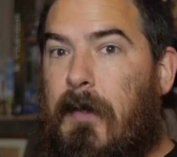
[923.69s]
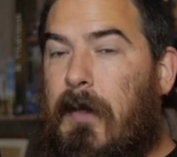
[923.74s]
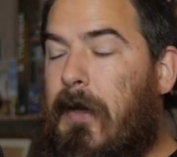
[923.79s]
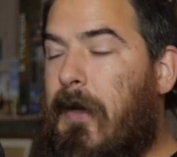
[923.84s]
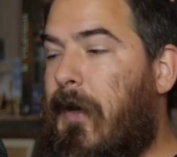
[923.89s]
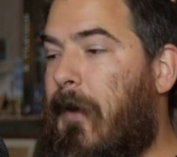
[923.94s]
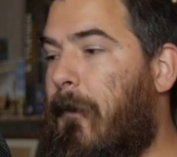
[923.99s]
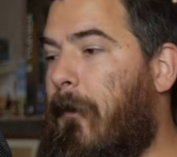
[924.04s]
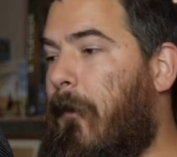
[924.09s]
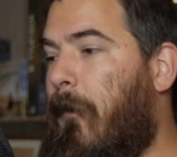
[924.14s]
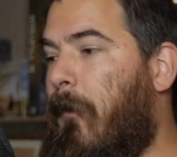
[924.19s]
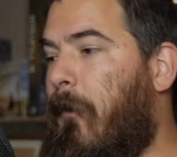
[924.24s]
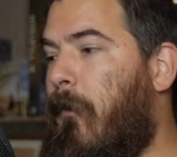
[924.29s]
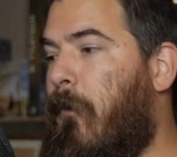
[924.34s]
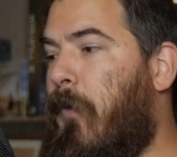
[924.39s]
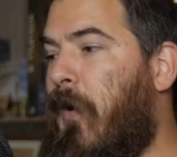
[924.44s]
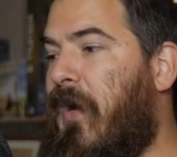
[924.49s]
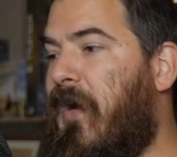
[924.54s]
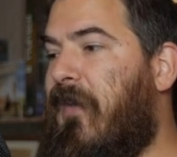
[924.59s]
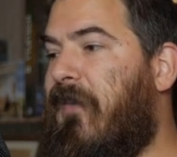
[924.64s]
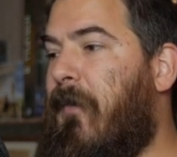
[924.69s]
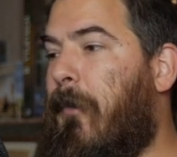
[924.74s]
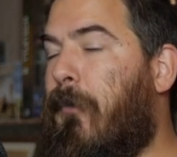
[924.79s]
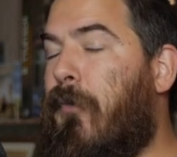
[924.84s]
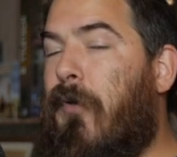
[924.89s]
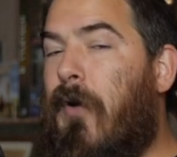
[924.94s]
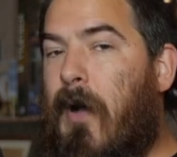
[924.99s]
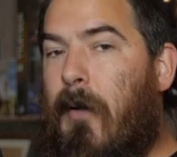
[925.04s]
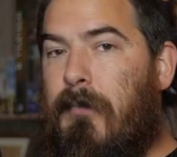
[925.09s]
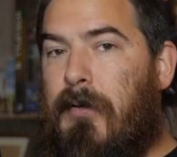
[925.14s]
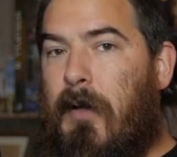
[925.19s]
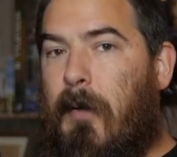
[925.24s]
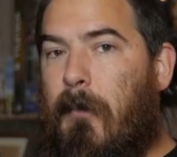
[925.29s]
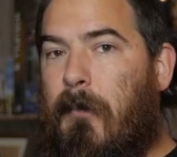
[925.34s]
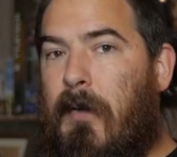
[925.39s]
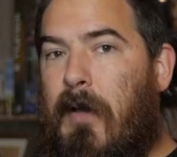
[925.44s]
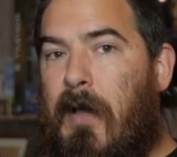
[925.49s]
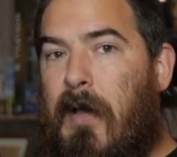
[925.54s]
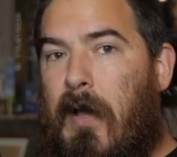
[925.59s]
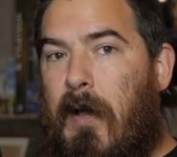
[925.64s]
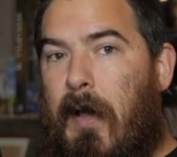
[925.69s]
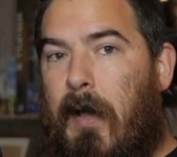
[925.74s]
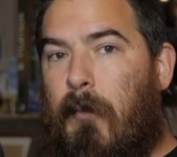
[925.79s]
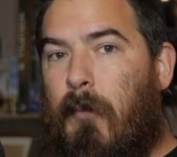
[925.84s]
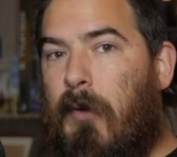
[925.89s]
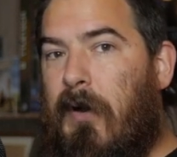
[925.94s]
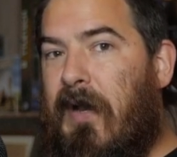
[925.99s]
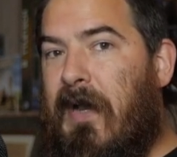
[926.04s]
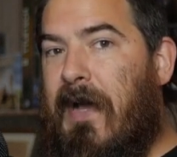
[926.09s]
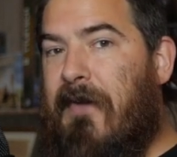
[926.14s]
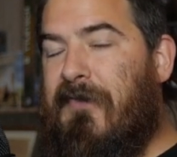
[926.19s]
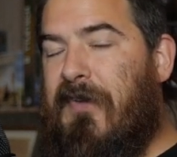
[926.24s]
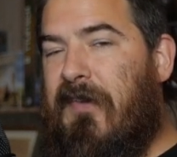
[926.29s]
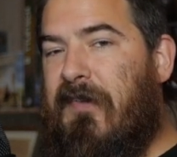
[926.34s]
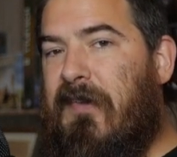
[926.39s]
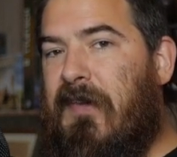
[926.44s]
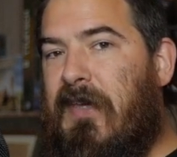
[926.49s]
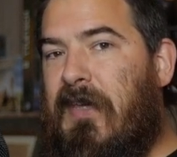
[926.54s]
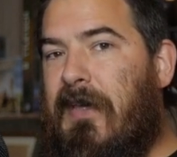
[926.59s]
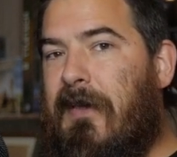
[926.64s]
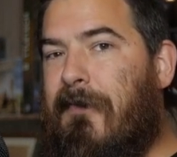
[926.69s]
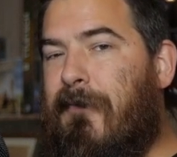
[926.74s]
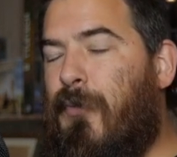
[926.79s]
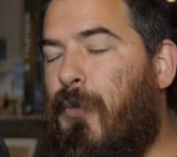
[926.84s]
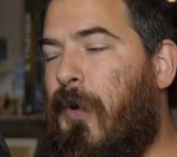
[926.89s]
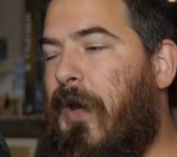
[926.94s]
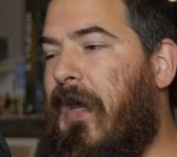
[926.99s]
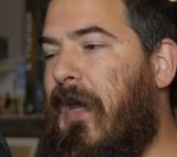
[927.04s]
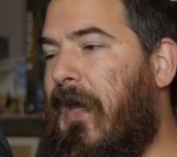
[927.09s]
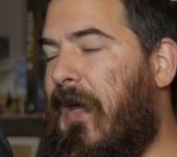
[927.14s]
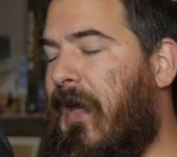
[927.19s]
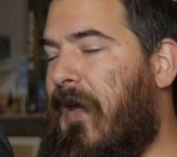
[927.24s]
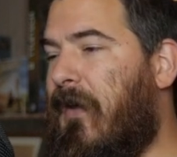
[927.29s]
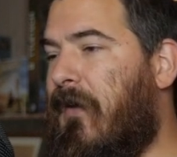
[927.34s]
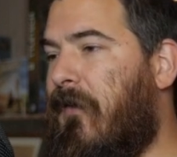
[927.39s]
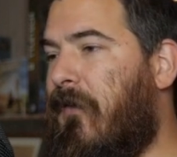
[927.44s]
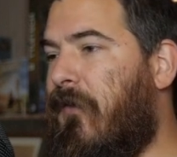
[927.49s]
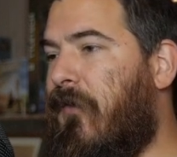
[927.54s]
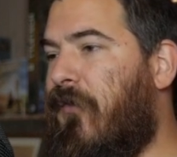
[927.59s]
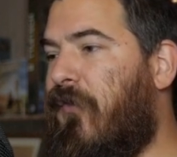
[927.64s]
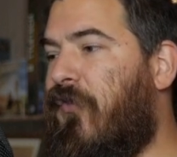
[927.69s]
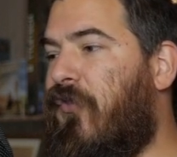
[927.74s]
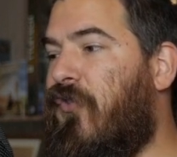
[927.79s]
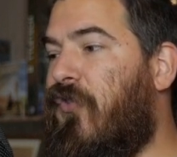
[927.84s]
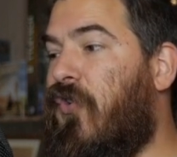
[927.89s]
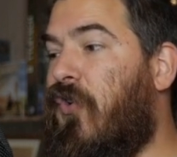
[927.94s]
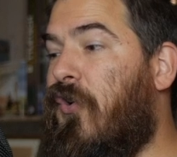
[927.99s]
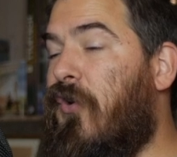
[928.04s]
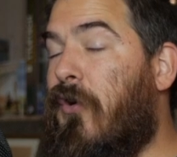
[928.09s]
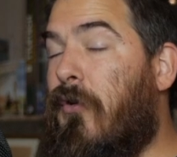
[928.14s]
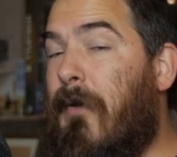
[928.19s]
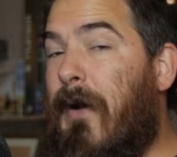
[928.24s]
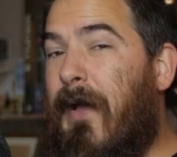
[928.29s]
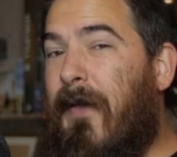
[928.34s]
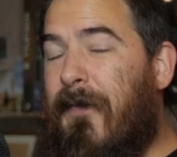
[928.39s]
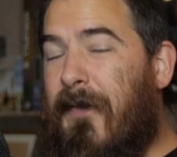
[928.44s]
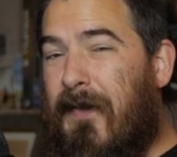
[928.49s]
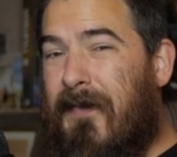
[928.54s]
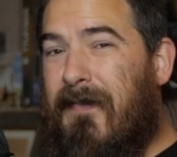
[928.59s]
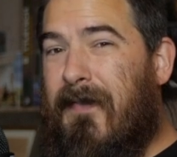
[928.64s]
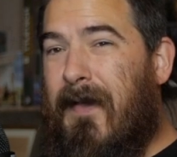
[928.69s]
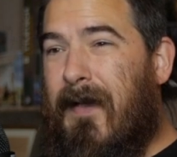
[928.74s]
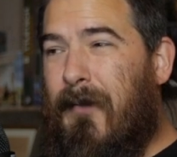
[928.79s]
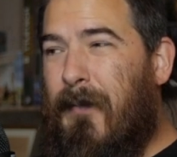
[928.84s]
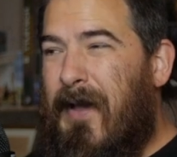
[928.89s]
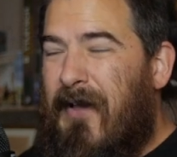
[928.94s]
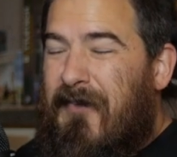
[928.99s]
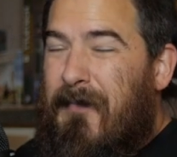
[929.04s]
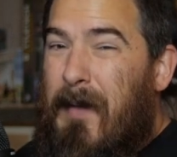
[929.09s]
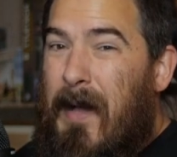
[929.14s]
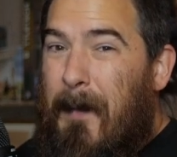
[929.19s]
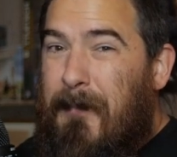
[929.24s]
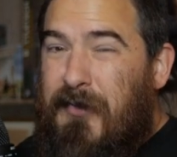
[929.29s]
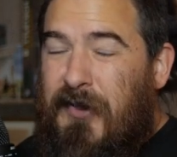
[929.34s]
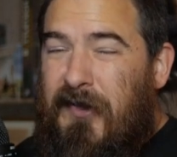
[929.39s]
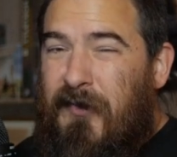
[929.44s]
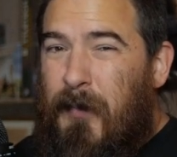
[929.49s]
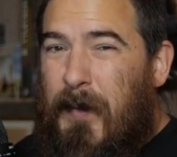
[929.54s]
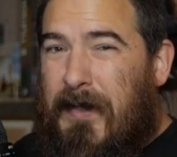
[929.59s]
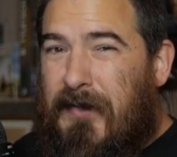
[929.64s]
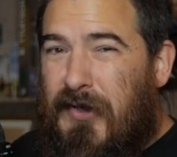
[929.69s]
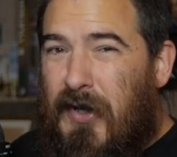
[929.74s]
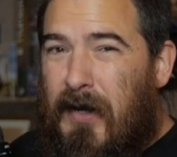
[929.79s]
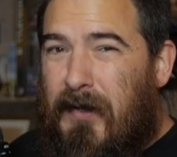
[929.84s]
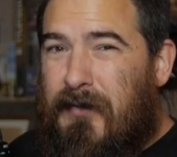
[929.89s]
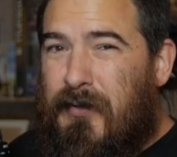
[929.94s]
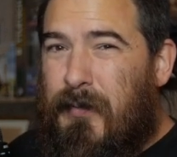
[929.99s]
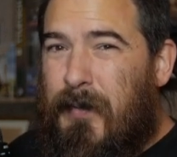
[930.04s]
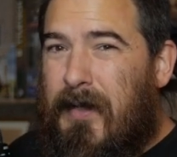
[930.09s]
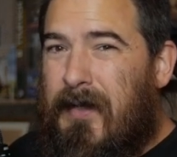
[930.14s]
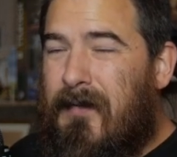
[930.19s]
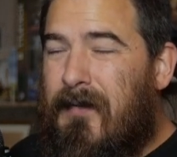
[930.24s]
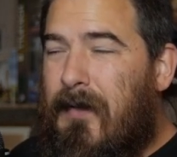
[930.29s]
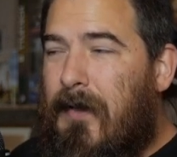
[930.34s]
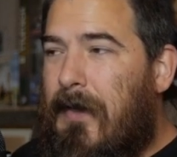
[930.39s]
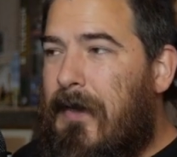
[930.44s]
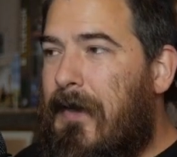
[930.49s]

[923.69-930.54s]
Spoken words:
But it is a problem, and we're gonna have to see if we can skirt around this thing. We have some options. We could talk to it.